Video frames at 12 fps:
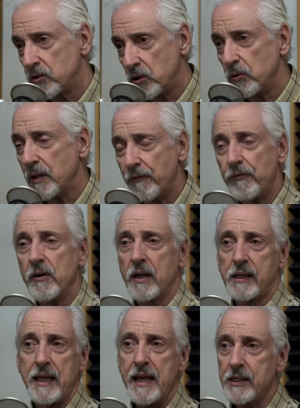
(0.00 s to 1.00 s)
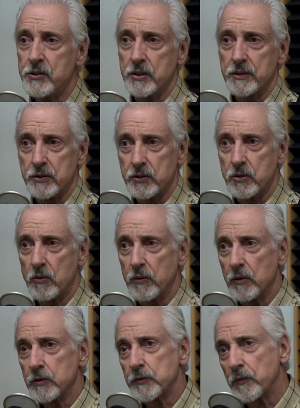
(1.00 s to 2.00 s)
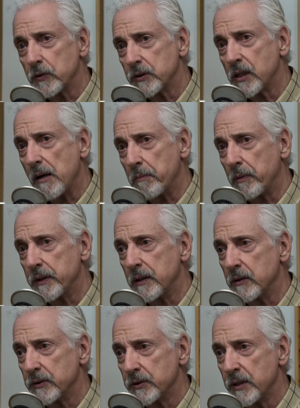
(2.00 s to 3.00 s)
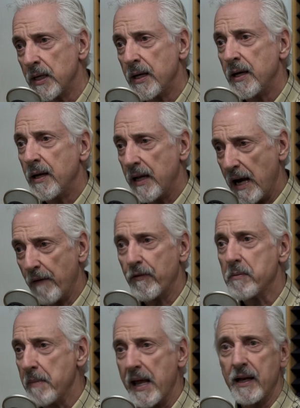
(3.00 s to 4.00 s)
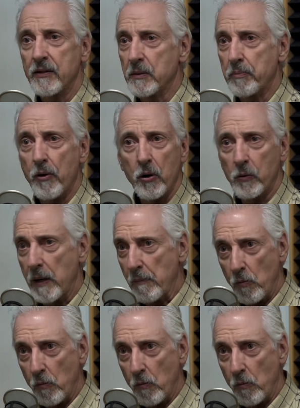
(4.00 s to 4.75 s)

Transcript: two different occasions during those first couple of years, every man in the program